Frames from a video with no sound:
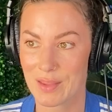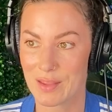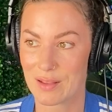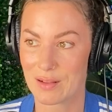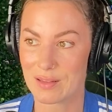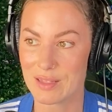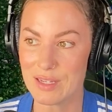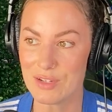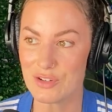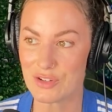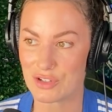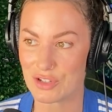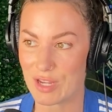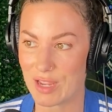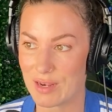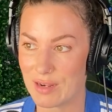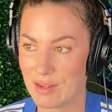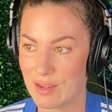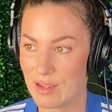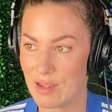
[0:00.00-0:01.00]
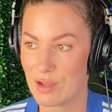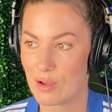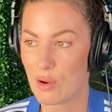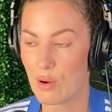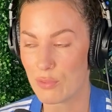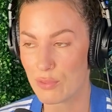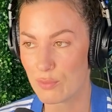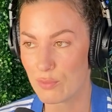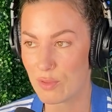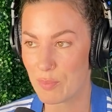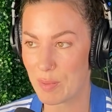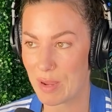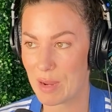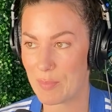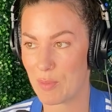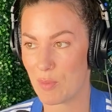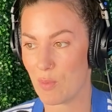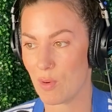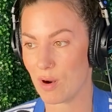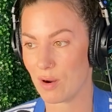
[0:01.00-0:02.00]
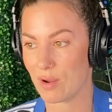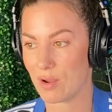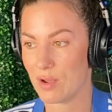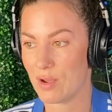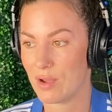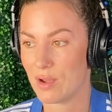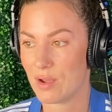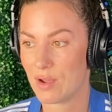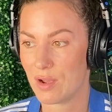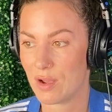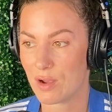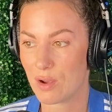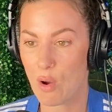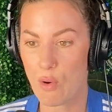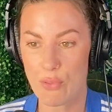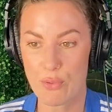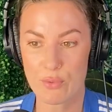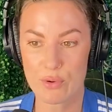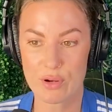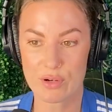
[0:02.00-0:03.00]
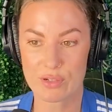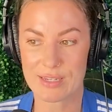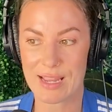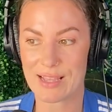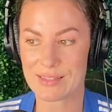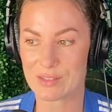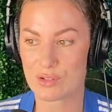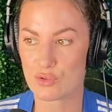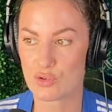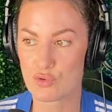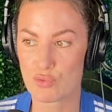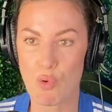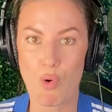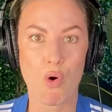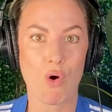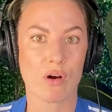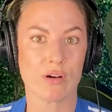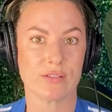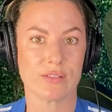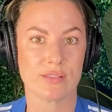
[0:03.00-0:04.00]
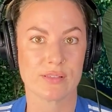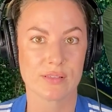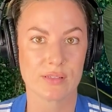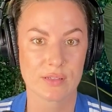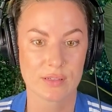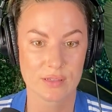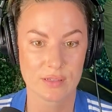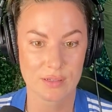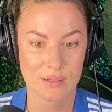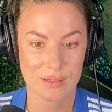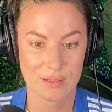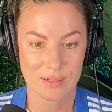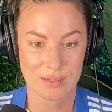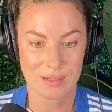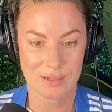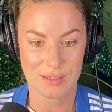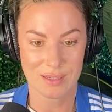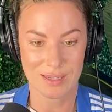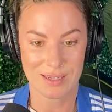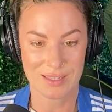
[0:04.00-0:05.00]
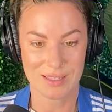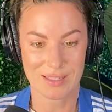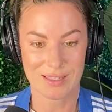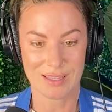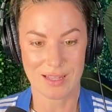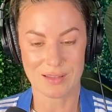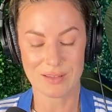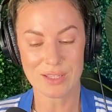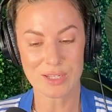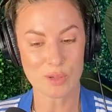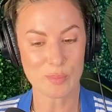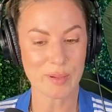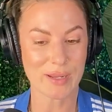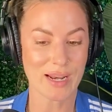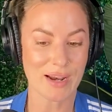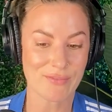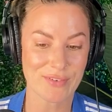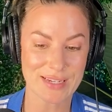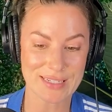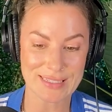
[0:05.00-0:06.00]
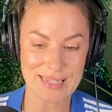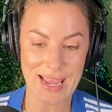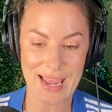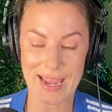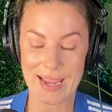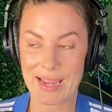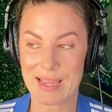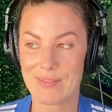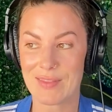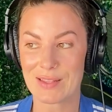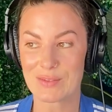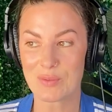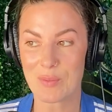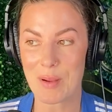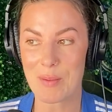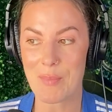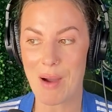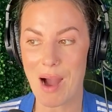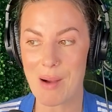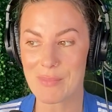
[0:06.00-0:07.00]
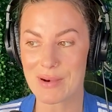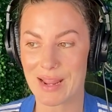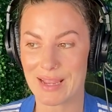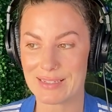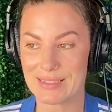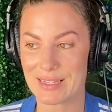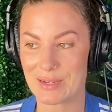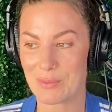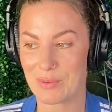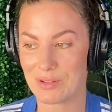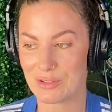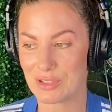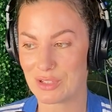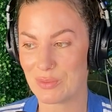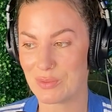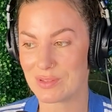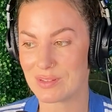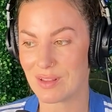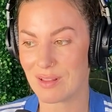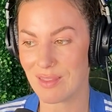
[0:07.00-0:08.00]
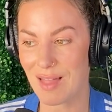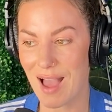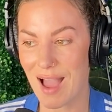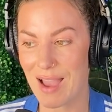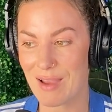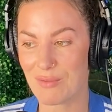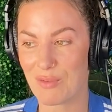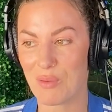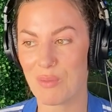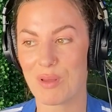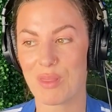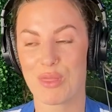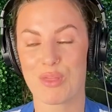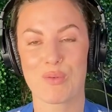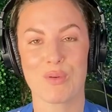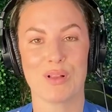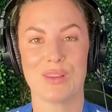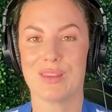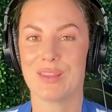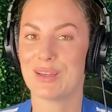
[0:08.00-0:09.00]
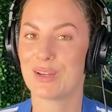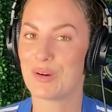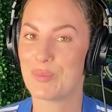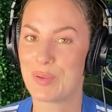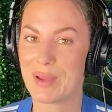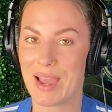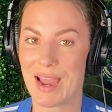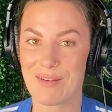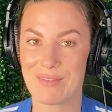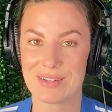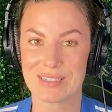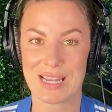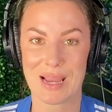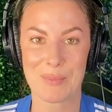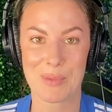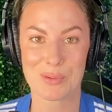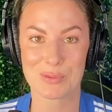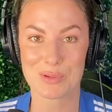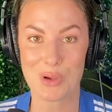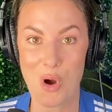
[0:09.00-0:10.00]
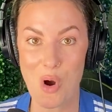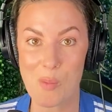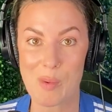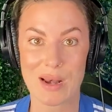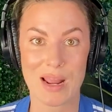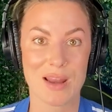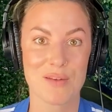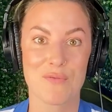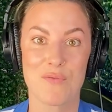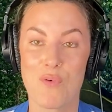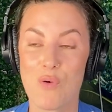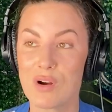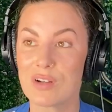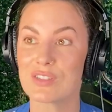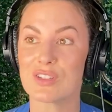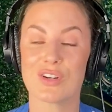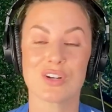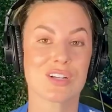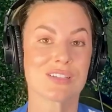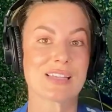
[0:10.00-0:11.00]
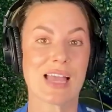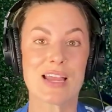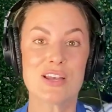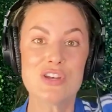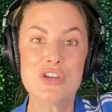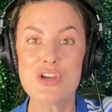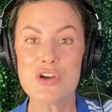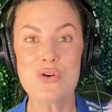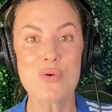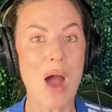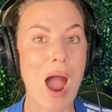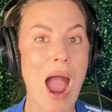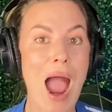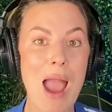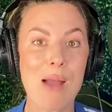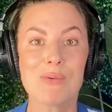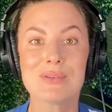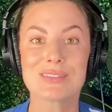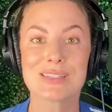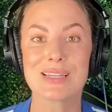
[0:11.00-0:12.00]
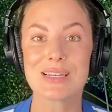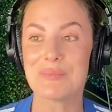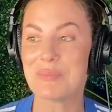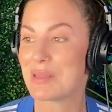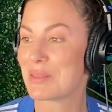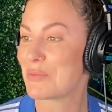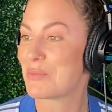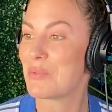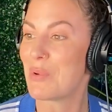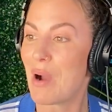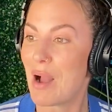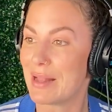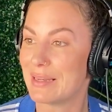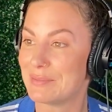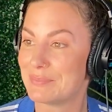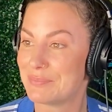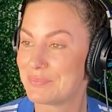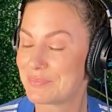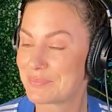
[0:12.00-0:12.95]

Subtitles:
Clean your shit. Go through the paperwork. Go through your desk drawers a little bit every day. And that's what my mom and I did while she was alive. We went through a little bit every time I was home, and I'd force her because I knew I was going to be the one.